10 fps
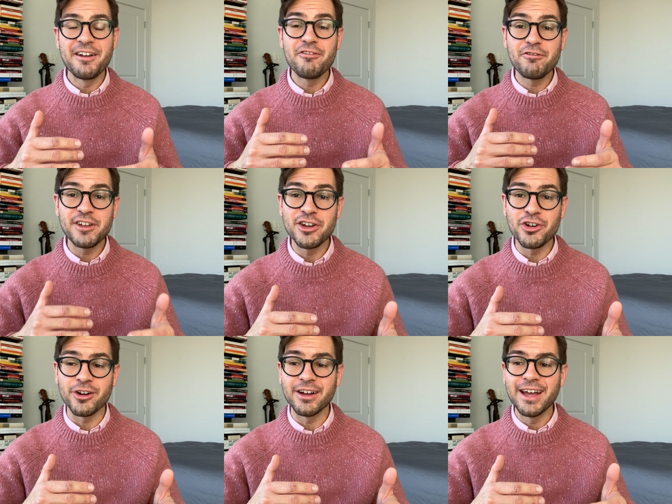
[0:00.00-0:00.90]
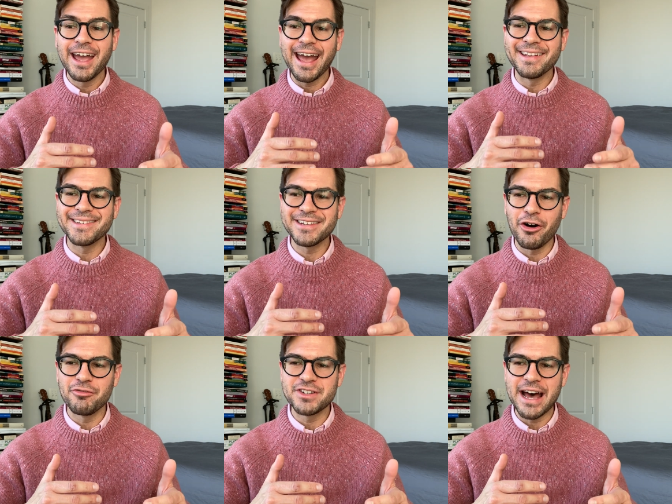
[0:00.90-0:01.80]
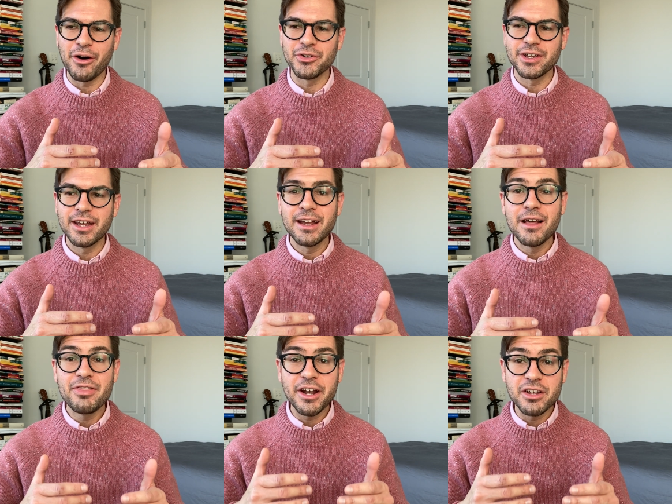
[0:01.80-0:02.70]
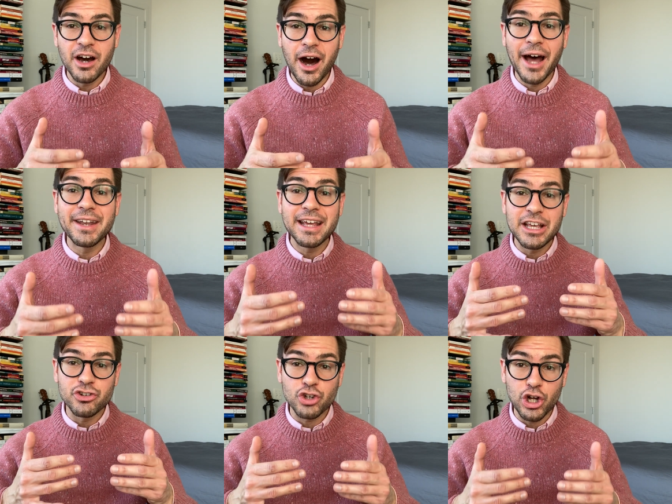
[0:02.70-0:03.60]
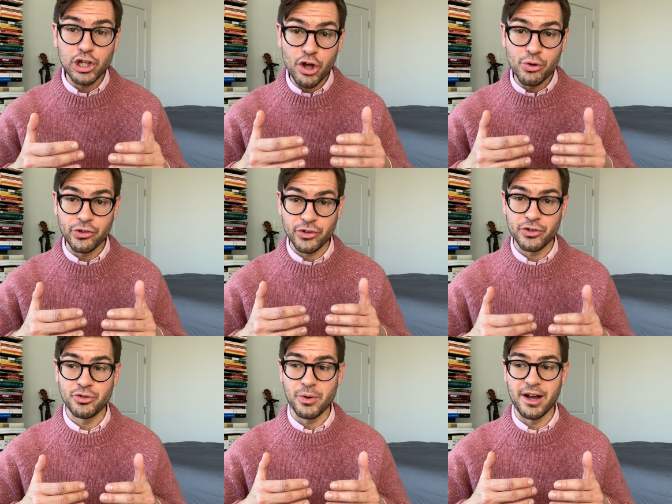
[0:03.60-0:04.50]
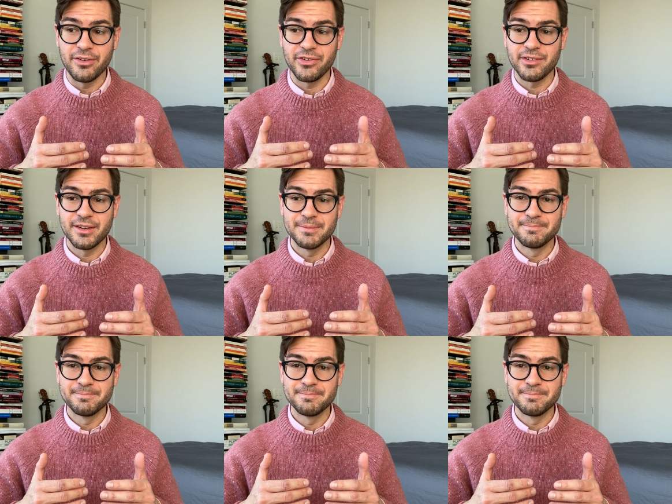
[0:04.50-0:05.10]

fear, and self doubt that God is close to us.